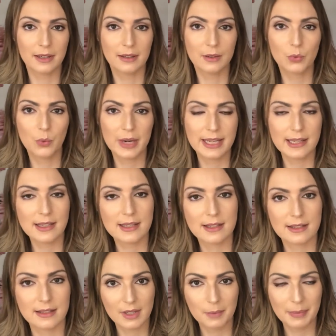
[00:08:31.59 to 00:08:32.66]

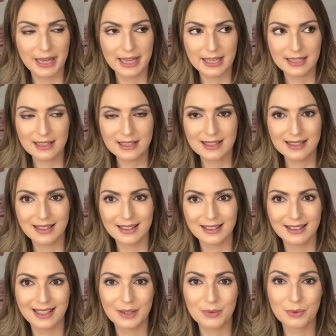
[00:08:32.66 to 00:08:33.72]
waist pants,
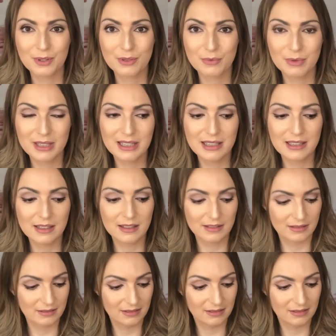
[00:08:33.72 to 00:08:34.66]
that was really,